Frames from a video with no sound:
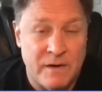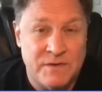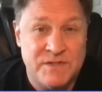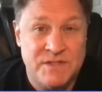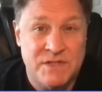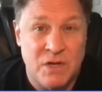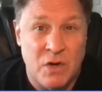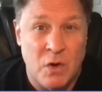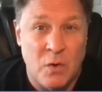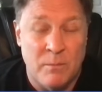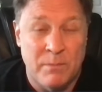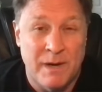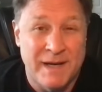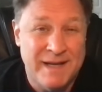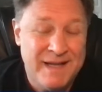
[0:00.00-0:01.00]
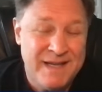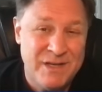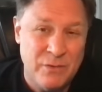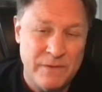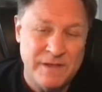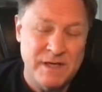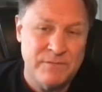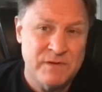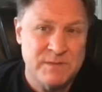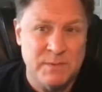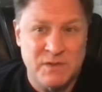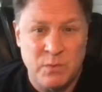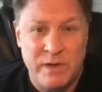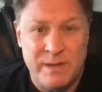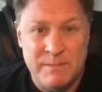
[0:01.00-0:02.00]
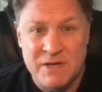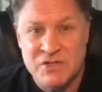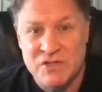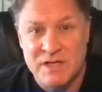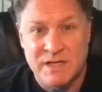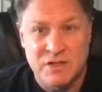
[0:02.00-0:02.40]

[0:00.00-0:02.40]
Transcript: So, but you know, the difference between Michigan